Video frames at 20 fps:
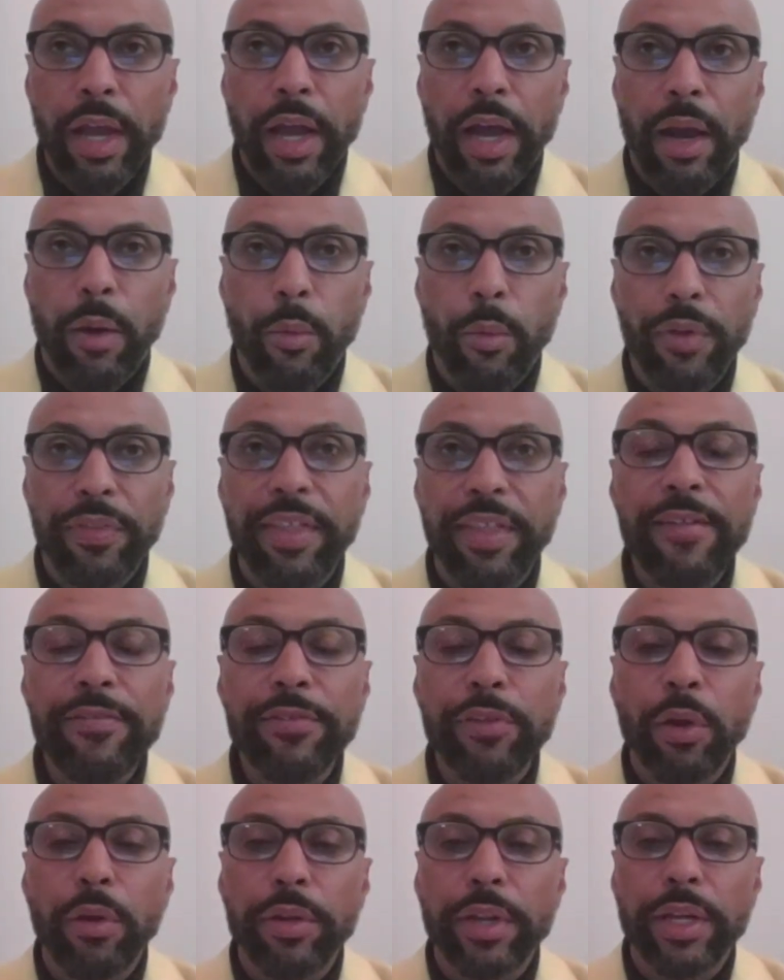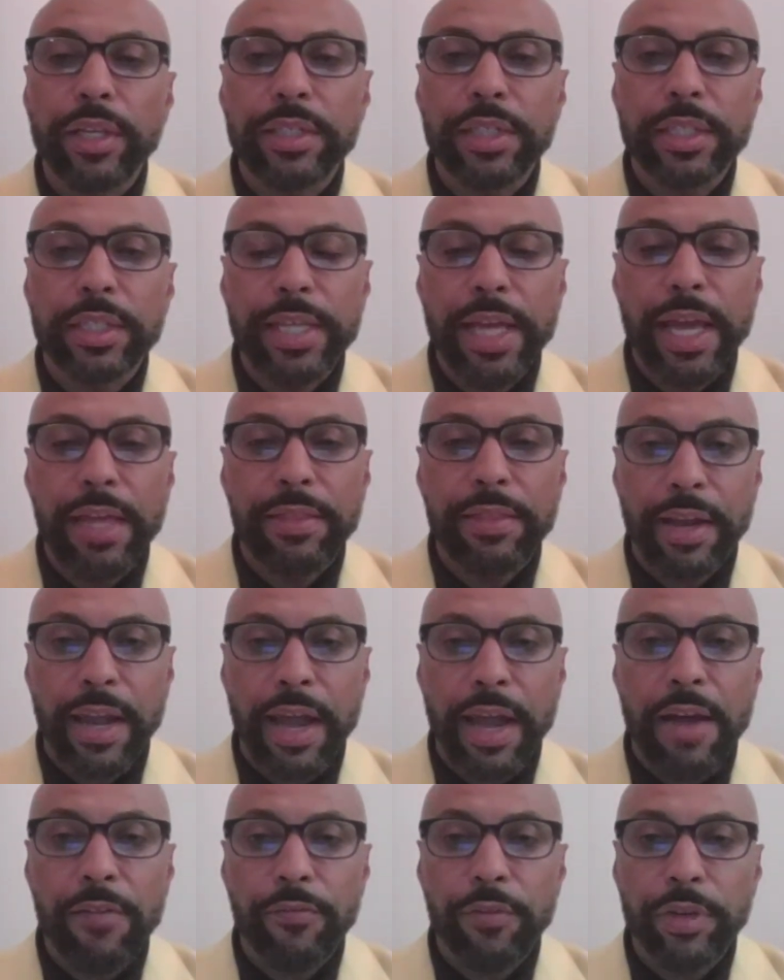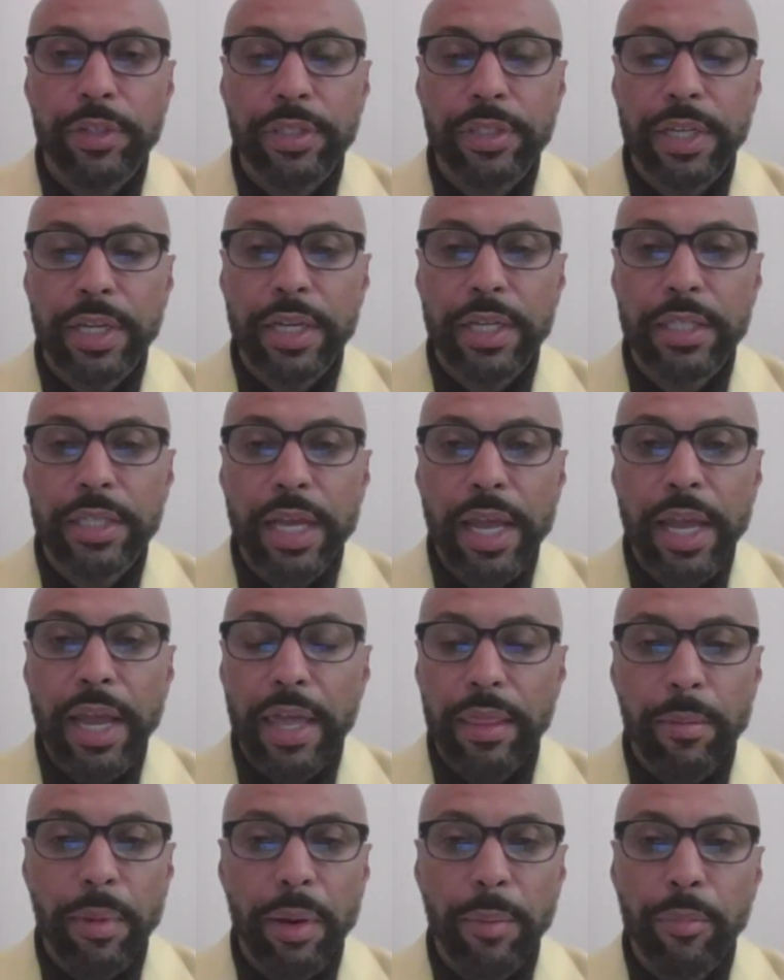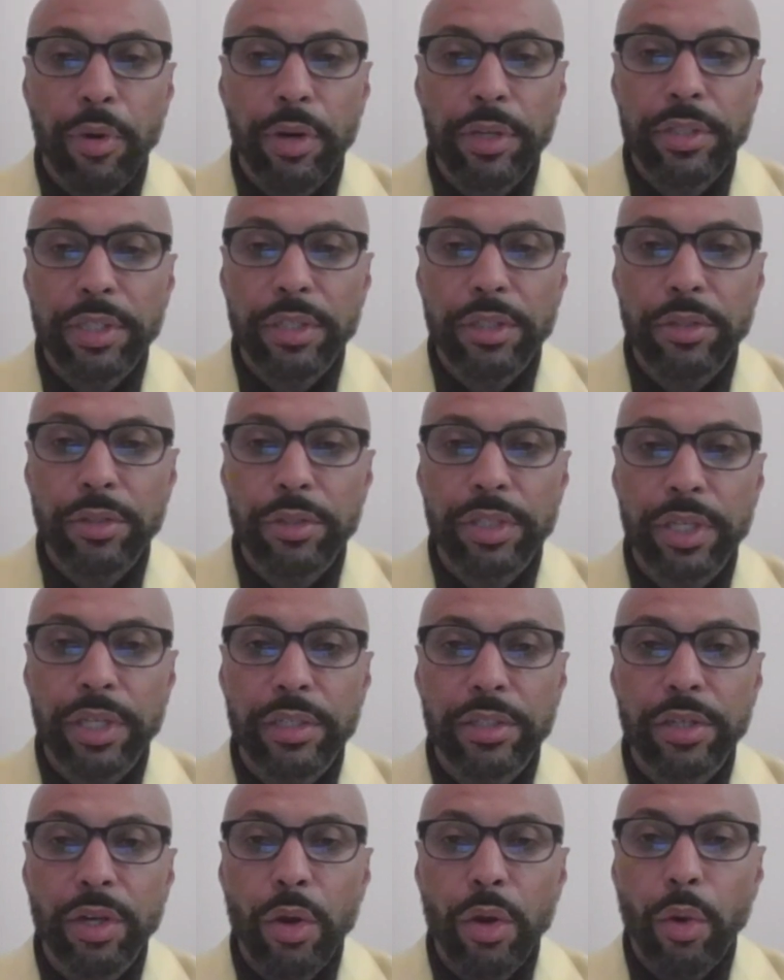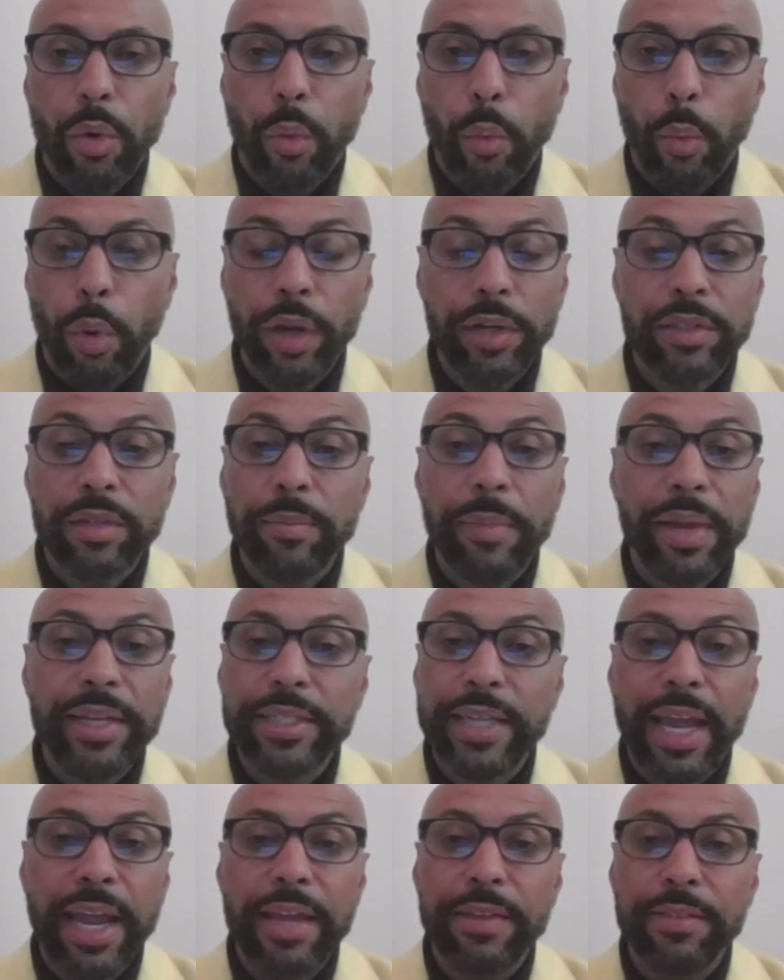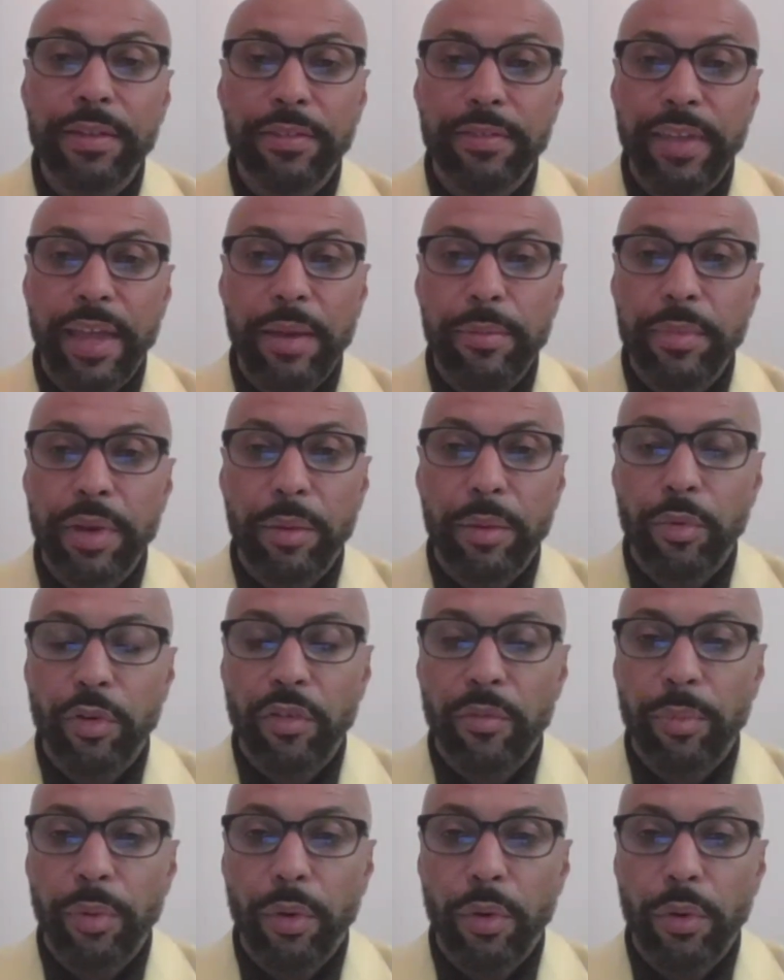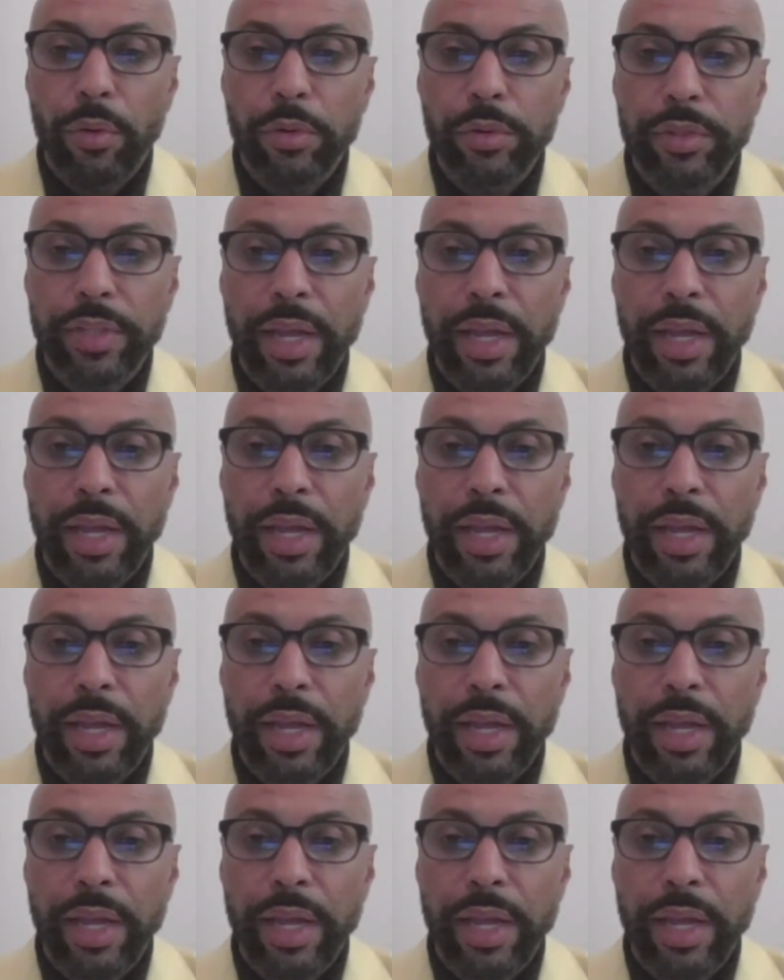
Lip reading: what they've told us is that the conferences and the member institutions want to maintain the same number of bowls.